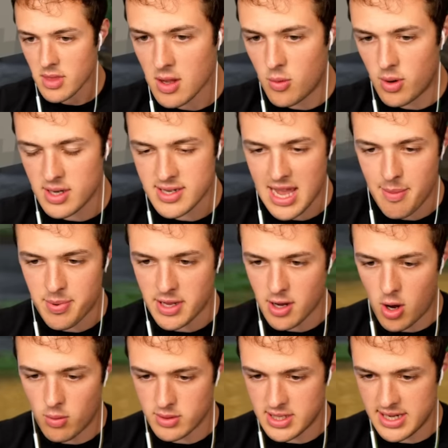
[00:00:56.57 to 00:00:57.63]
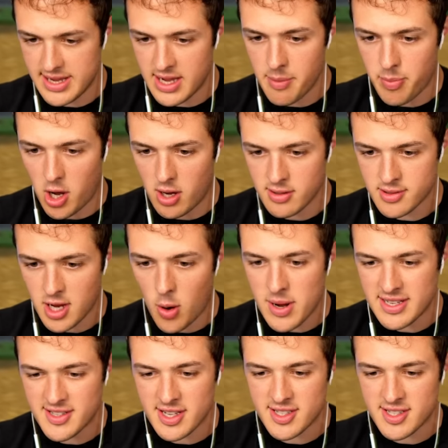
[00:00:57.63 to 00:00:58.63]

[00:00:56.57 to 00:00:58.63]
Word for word: What is happening? Oh, did he get paused? Oh, he's the